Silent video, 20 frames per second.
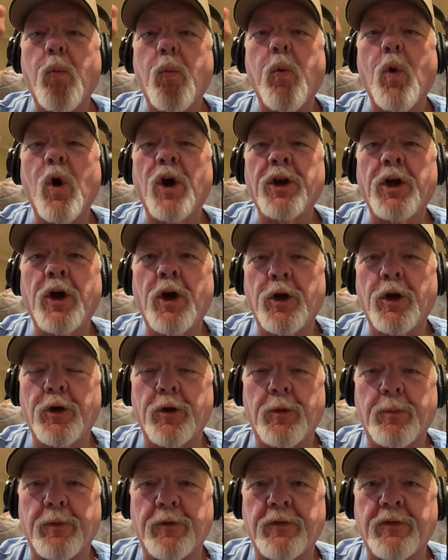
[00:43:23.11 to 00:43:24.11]

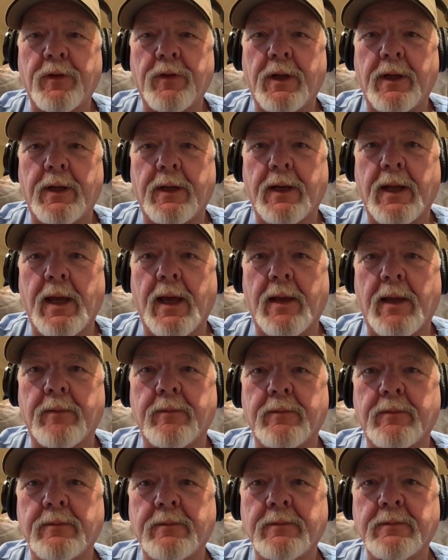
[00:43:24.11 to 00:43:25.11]
100% got
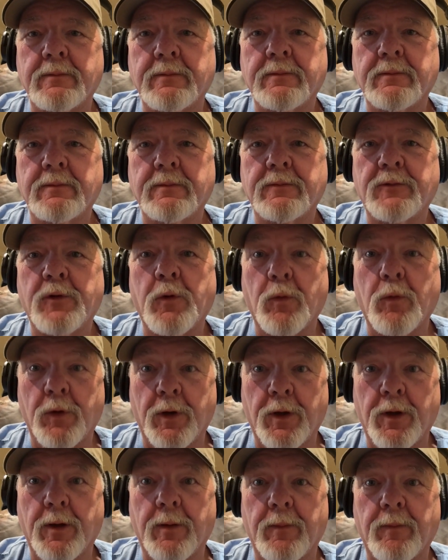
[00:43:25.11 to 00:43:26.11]

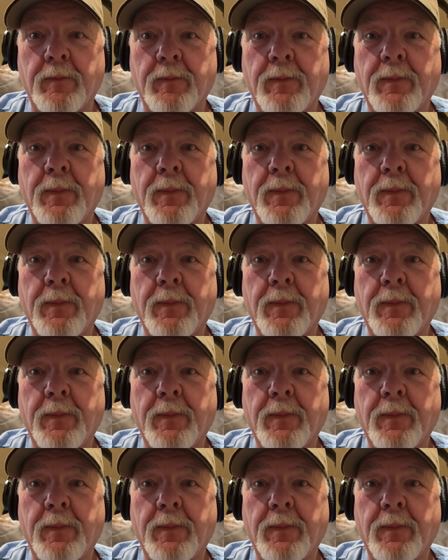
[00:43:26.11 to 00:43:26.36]
torn up.